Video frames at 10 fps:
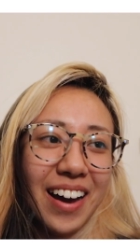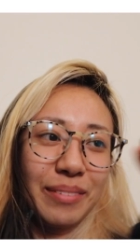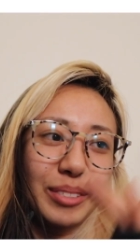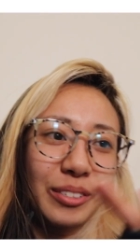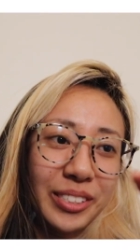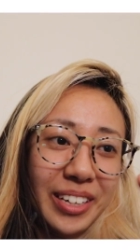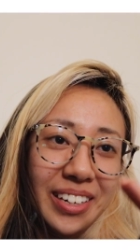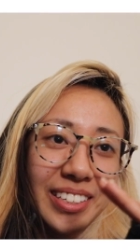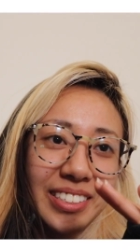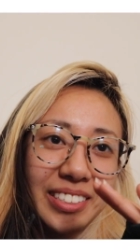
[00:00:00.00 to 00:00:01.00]
I'm so
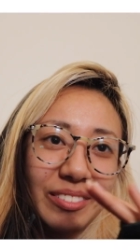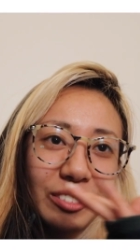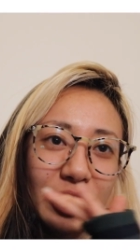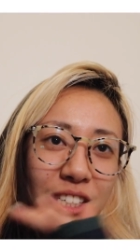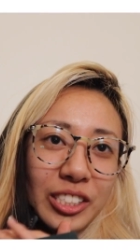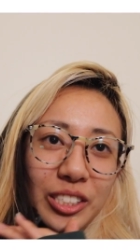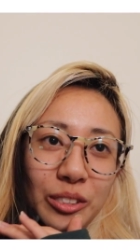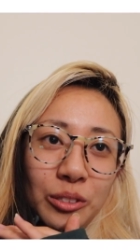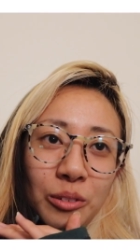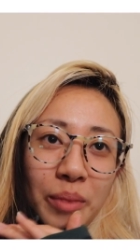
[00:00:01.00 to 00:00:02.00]
excited just
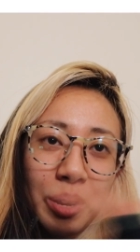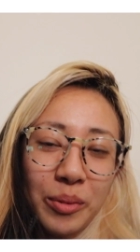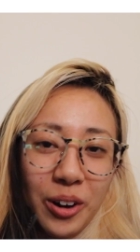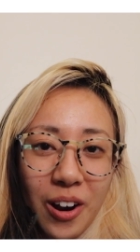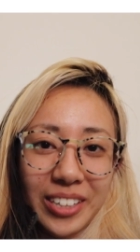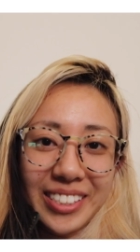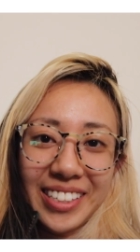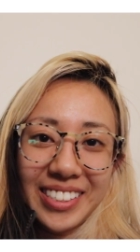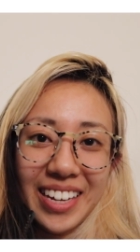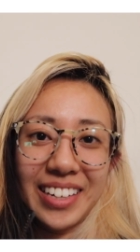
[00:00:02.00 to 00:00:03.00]
to make more
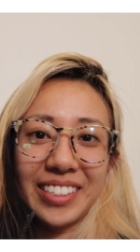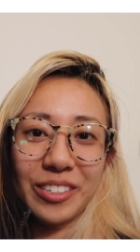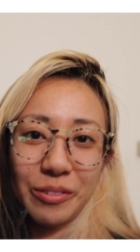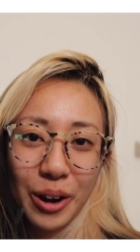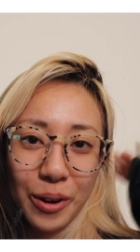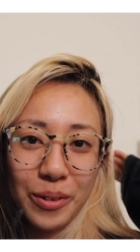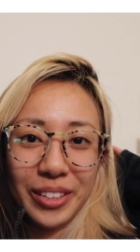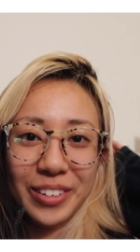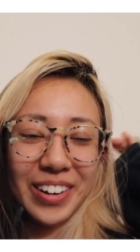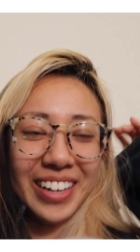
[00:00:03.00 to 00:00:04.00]
content and grow
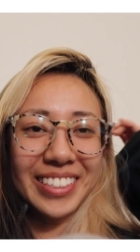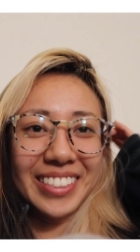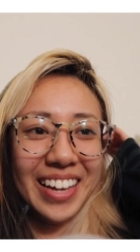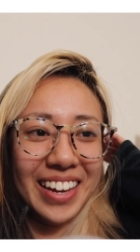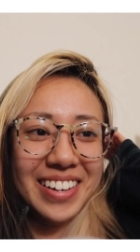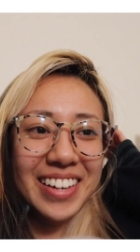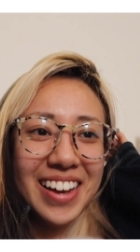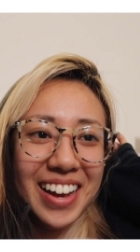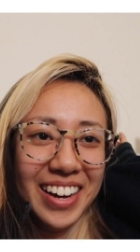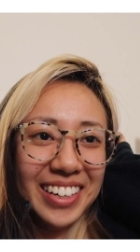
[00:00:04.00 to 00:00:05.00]
with you guys, and
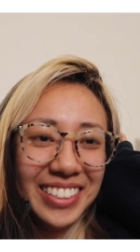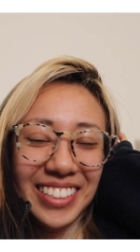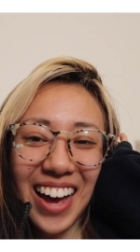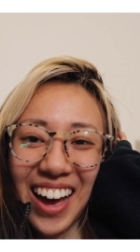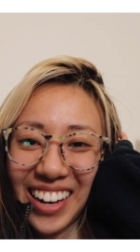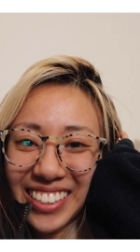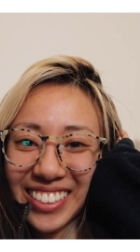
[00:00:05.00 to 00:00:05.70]
yeah.